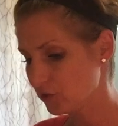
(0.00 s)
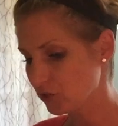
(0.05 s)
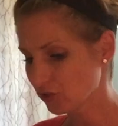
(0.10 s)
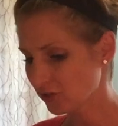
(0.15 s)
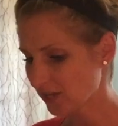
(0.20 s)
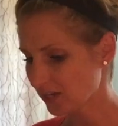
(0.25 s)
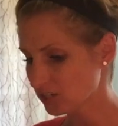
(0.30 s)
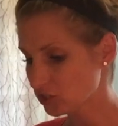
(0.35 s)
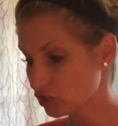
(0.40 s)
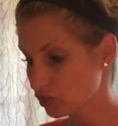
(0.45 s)
you're
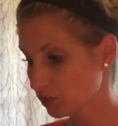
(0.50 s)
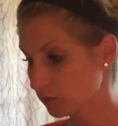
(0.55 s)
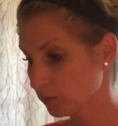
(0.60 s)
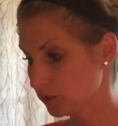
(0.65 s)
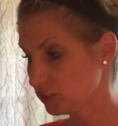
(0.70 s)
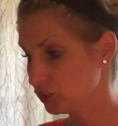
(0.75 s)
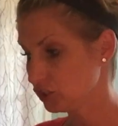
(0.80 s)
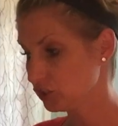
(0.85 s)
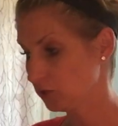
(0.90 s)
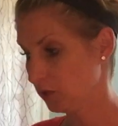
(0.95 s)
not sure
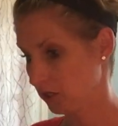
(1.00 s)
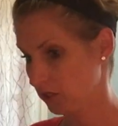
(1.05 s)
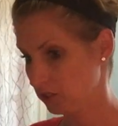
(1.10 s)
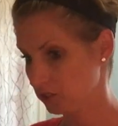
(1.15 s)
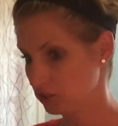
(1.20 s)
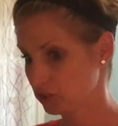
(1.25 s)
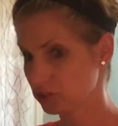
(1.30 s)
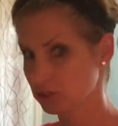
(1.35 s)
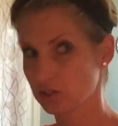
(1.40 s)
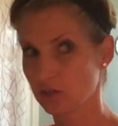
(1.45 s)
what you
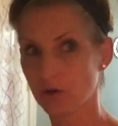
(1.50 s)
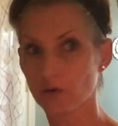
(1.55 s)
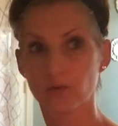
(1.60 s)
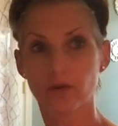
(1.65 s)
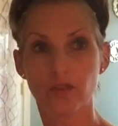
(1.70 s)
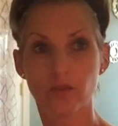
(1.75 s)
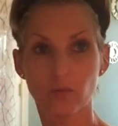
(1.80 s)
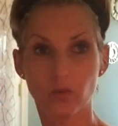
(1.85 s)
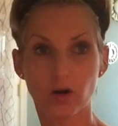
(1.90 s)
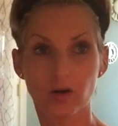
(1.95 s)
are, just go
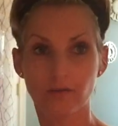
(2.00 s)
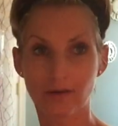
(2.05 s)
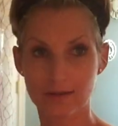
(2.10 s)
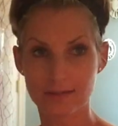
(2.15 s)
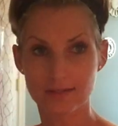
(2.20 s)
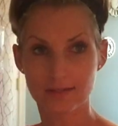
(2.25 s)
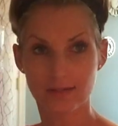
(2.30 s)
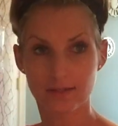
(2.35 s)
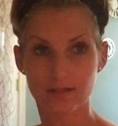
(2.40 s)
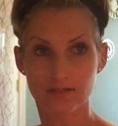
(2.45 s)
with what
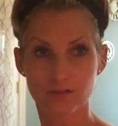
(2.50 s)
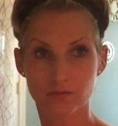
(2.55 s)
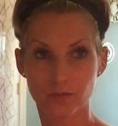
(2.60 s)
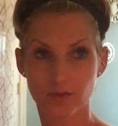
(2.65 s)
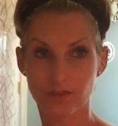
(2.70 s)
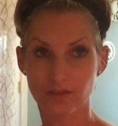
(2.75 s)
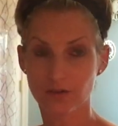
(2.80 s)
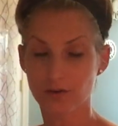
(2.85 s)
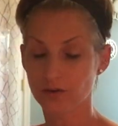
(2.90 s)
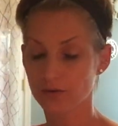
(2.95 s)
resonates
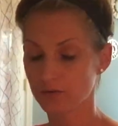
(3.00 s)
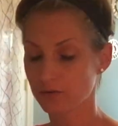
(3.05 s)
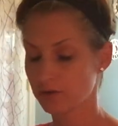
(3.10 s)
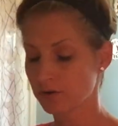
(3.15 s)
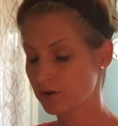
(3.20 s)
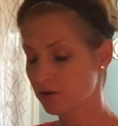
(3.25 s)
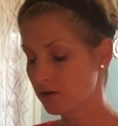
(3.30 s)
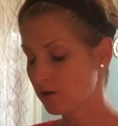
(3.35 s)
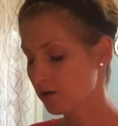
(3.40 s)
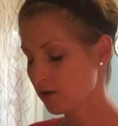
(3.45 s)
with you.
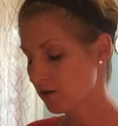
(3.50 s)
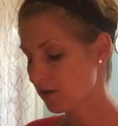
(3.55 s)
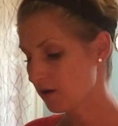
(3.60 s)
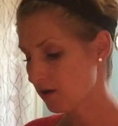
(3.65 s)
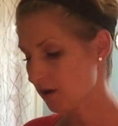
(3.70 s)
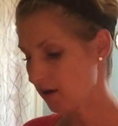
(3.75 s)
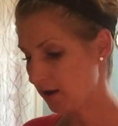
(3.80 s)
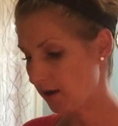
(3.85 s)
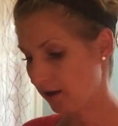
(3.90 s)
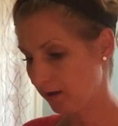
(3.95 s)

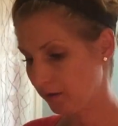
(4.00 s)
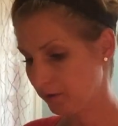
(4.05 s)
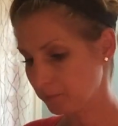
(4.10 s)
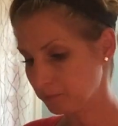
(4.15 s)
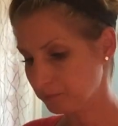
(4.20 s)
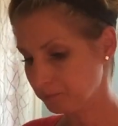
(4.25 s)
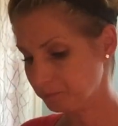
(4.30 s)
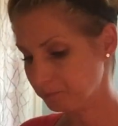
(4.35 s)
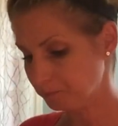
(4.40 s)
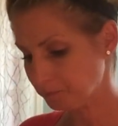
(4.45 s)

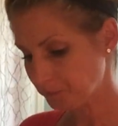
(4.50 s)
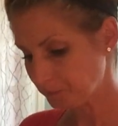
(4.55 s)
And